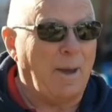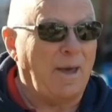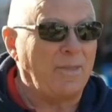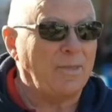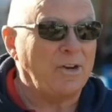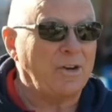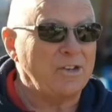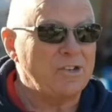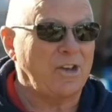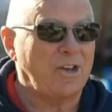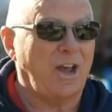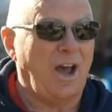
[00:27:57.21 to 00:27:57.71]

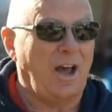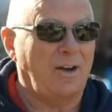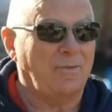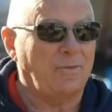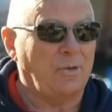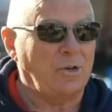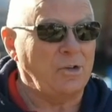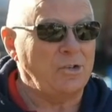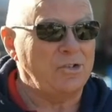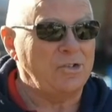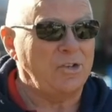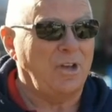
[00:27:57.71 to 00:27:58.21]
Methodist
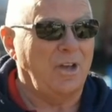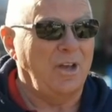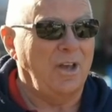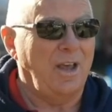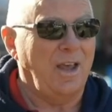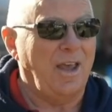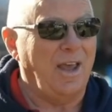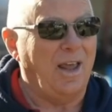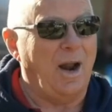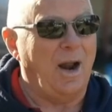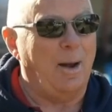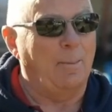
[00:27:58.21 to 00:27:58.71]
Conference,
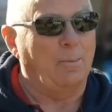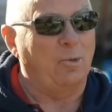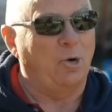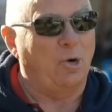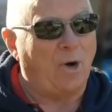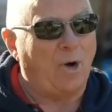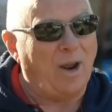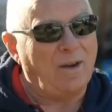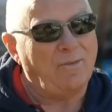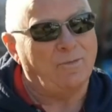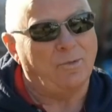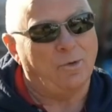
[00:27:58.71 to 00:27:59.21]
and I'm
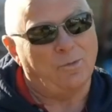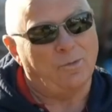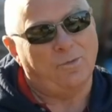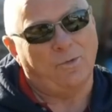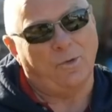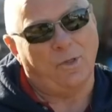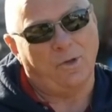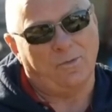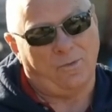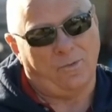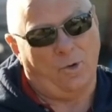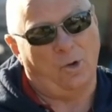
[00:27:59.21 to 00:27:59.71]
grateful
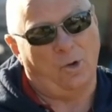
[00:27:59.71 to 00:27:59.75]
for the